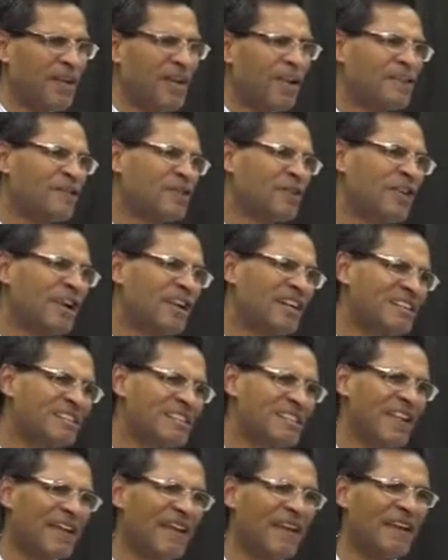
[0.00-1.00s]
So let us
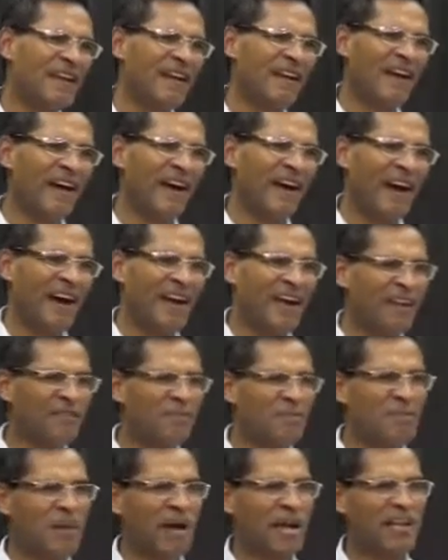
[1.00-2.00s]
say I have
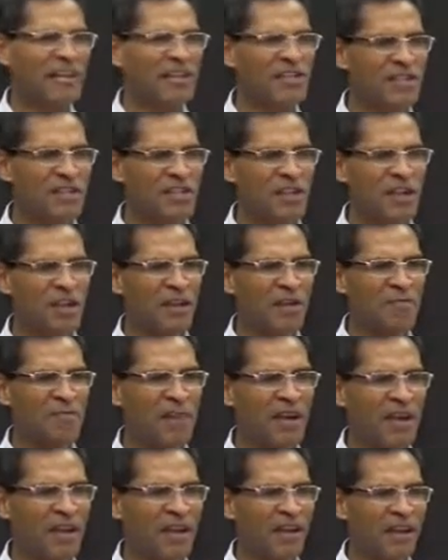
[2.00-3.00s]
a balance in
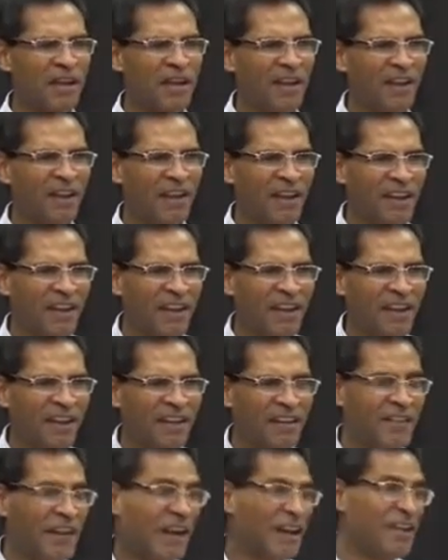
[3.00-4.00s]
my
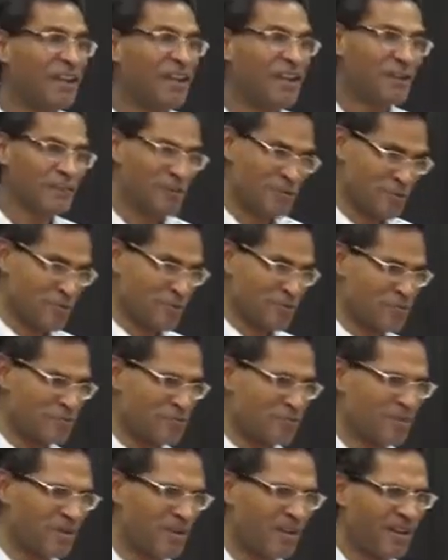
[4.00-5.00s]
dining
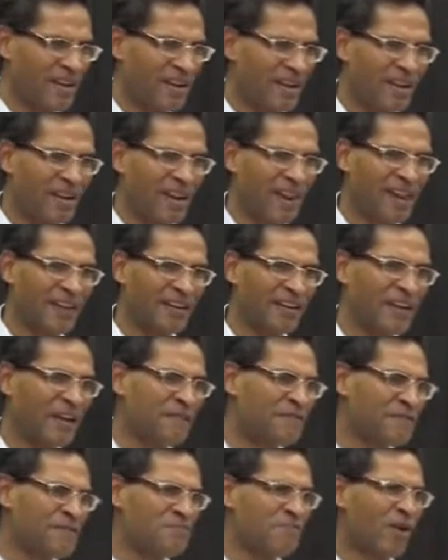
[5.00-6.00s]
room, and
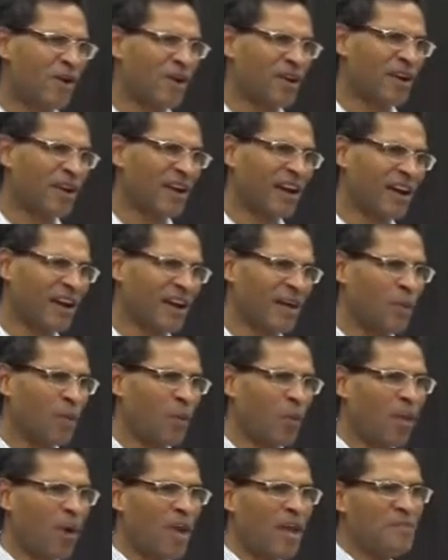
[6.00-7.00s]
every morning I
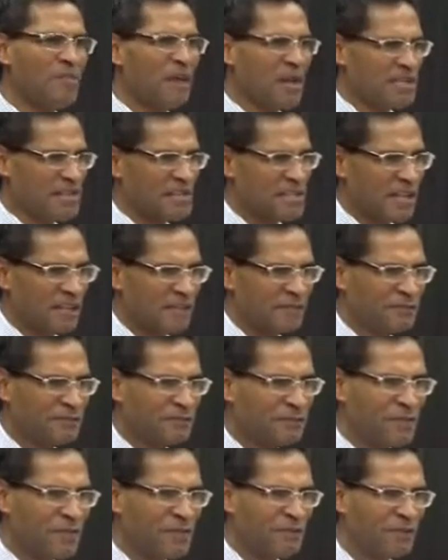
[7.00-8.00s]
weigh myself
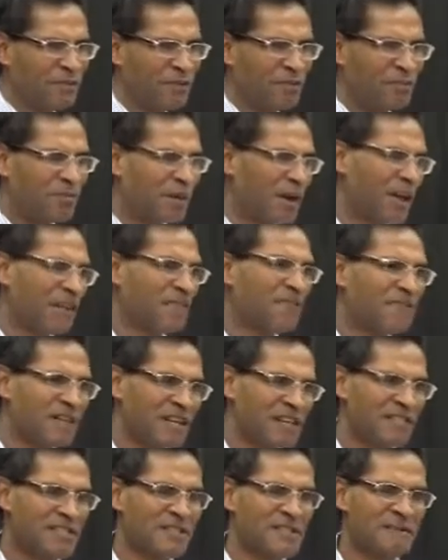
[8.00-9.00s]
before
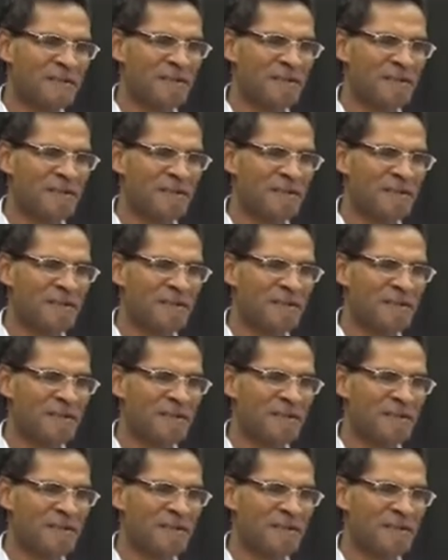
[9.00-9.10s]
breakfast.